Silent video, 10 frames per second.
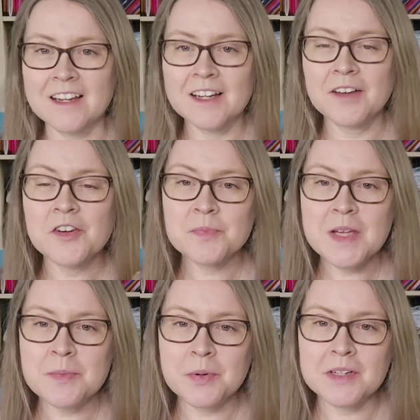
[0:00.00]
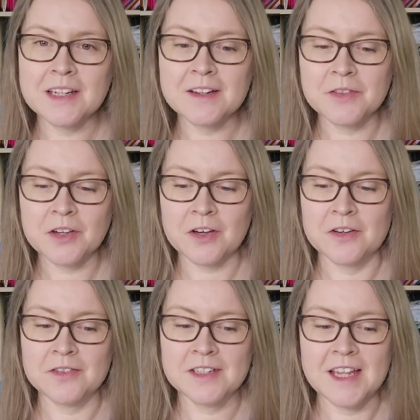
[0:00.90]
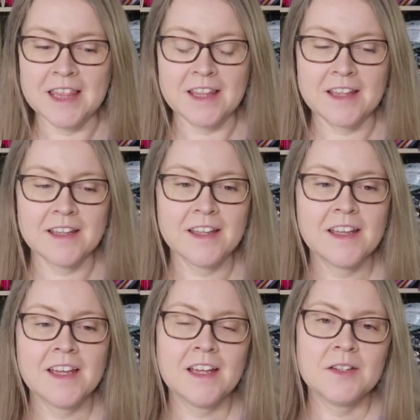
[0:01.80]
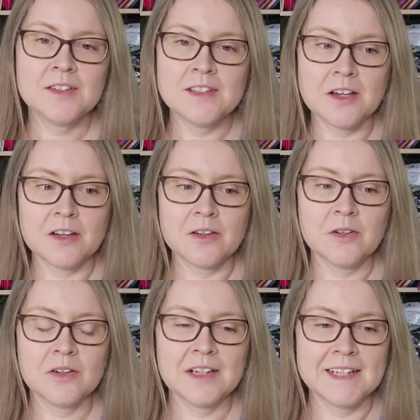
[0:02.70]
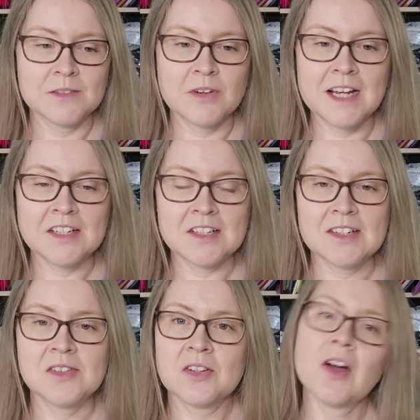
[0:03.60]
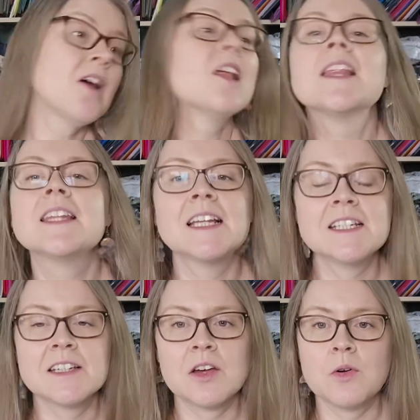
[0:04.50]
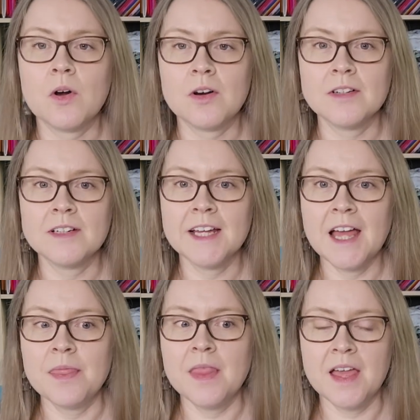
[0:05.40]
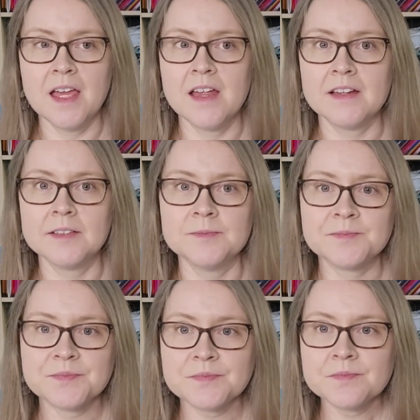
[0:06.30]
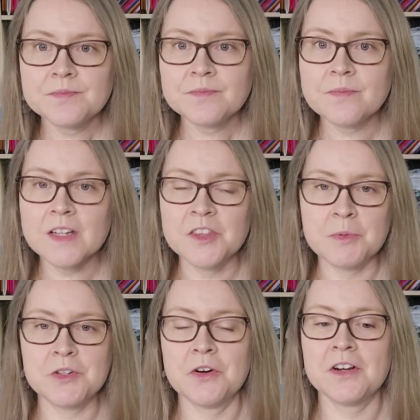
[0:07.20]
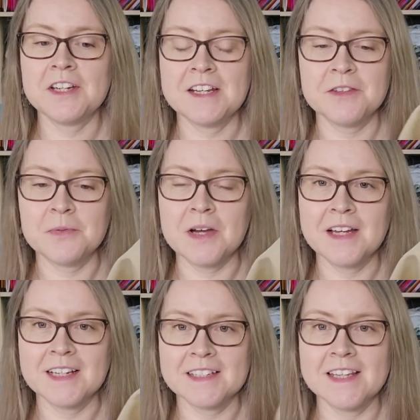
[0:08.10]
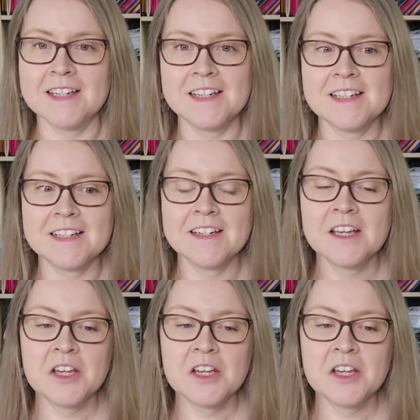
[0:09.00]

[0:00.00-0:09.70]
I've got the main body of the coat together, so it's really just the collar that needs to go on, and then the majority of the work is then needed